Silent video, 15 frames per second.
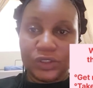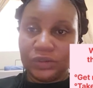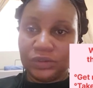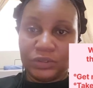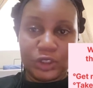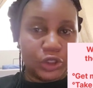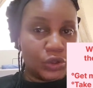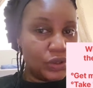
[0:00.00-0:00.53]

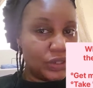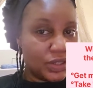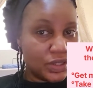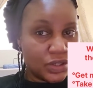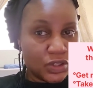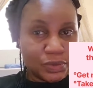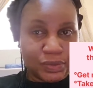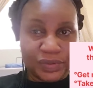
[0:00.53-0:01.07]
shots
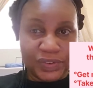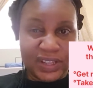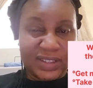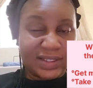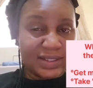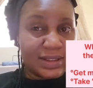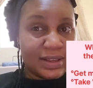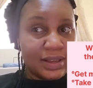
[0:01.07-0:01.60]
to
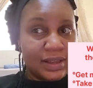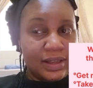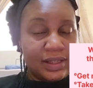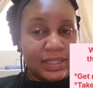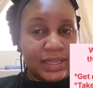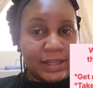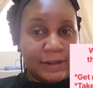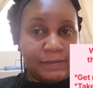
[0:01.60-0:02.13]
prevent
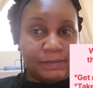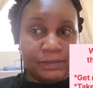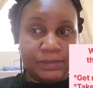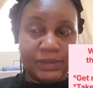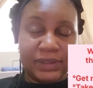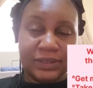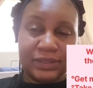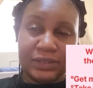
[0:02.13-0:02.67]
um,
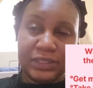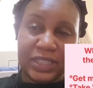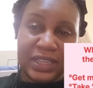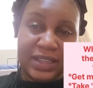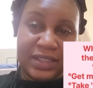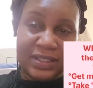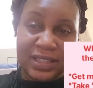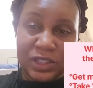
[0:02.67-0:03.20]

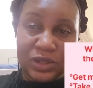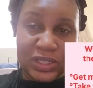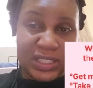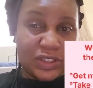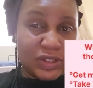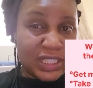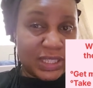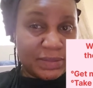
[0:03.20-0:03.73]
sexually
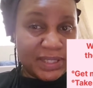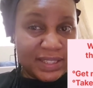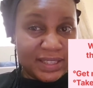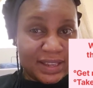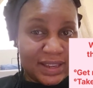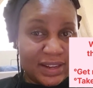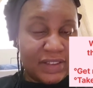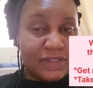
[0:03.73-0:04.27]

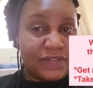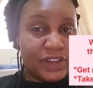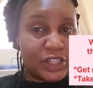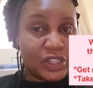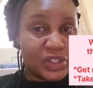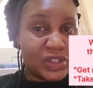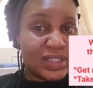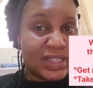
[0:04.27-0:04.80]
transmitted
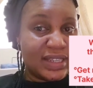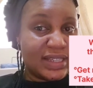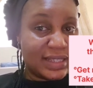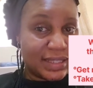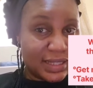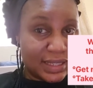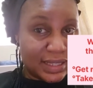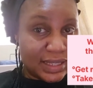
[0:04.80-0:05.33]
infections and
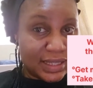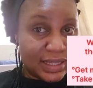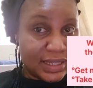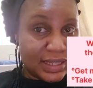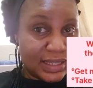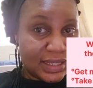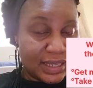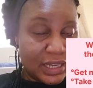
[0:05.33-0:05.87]

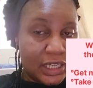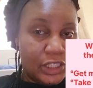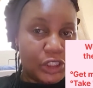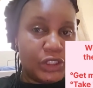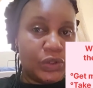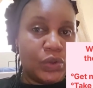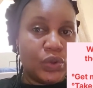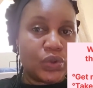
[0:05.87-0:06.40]
diseases. She
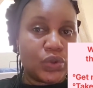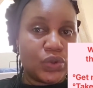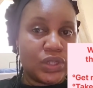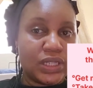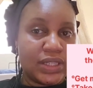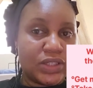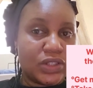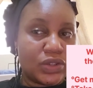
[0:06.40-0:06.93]
also
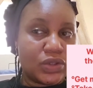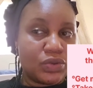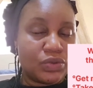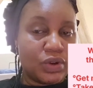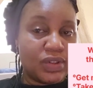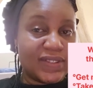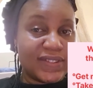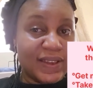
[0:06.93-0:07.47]
needs to
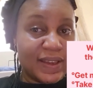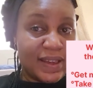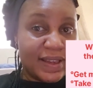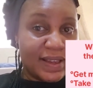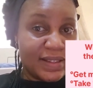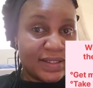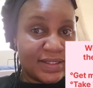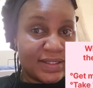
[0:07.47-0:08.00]
run
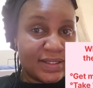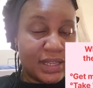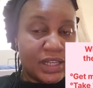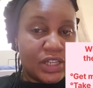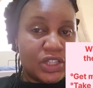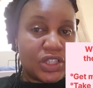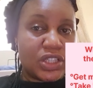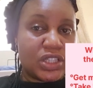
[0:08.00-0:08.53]
tests.
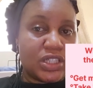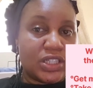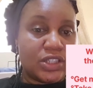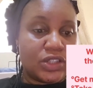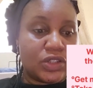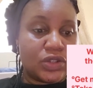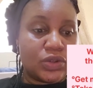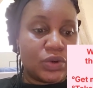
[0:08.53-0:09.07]
She
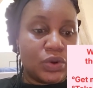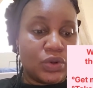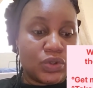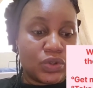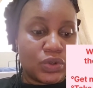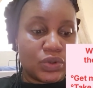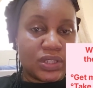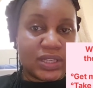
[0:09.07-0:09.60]
needs to
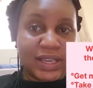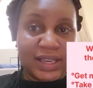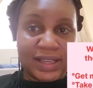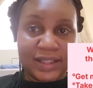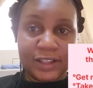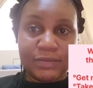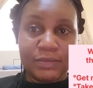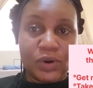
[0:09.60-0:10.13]
also take
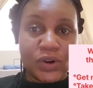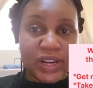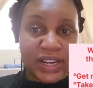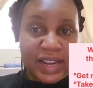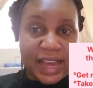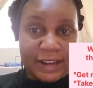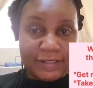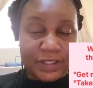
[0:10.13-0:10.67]
the morning
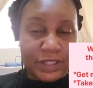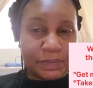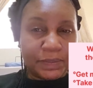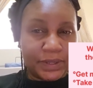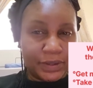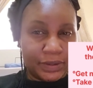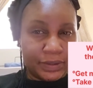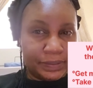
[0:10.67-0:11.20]
after pill,